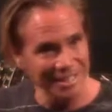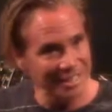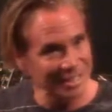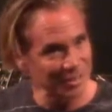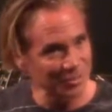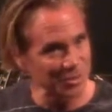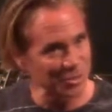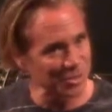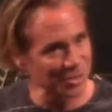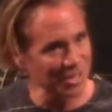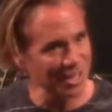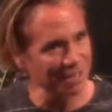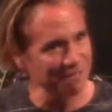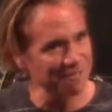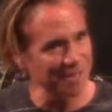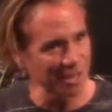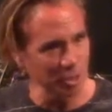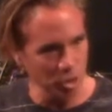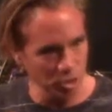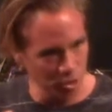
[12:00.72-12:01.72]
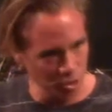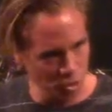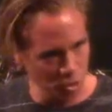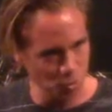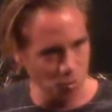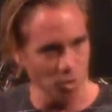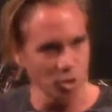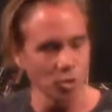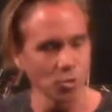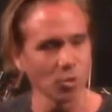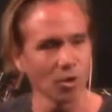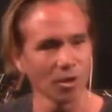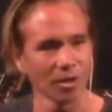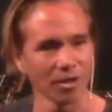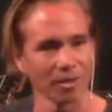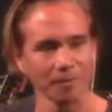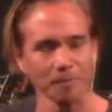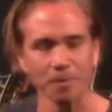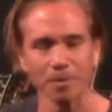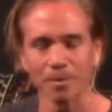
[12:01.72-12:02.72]
of, he was just kind of vague. This is where you
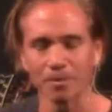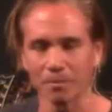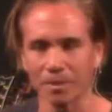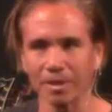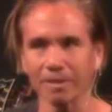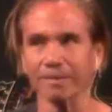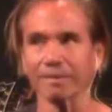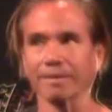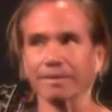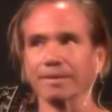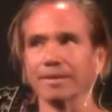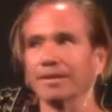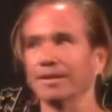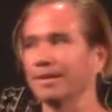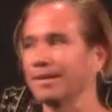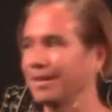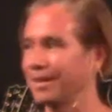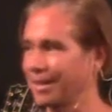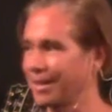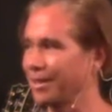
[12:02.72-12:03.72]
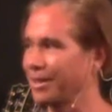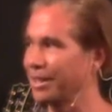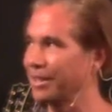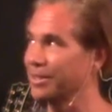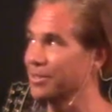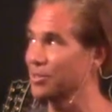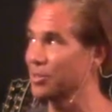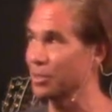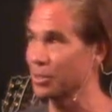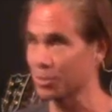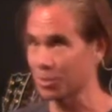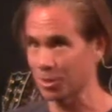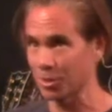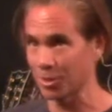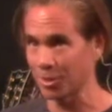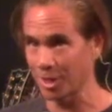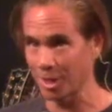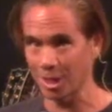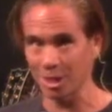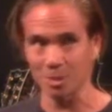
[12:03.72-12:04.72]
are. I'm like, I, I, can see it's
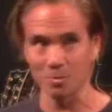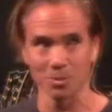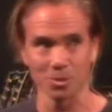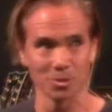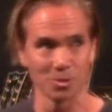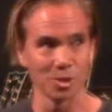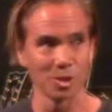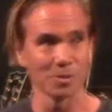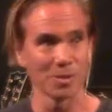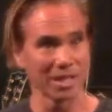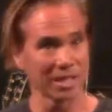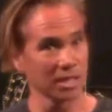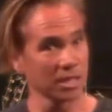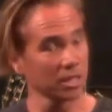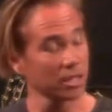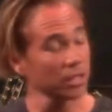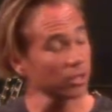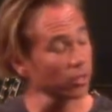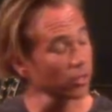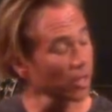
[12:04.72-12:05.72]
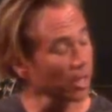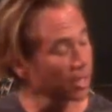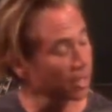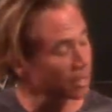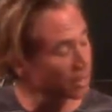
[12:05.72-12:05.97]
a hospital room. I could hear, I could